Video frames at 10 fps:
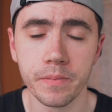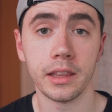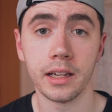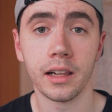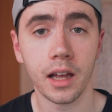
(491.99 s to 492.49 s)
and
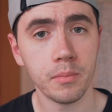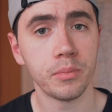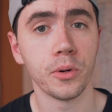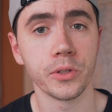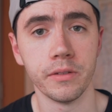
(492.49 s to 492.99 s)
then I'll
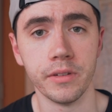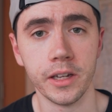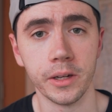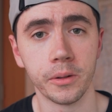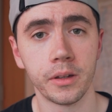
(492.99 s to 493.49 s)
unpause the
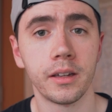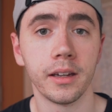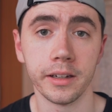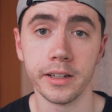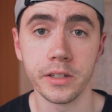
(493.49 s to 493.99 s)
video
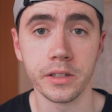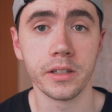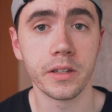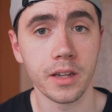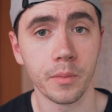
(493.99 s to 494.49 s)
and listen to
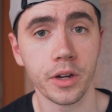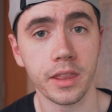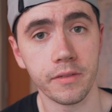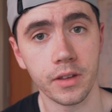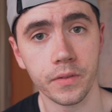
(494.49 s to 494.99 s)
the summary
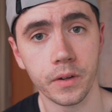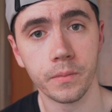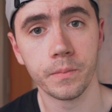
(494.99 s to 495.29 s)
they've given.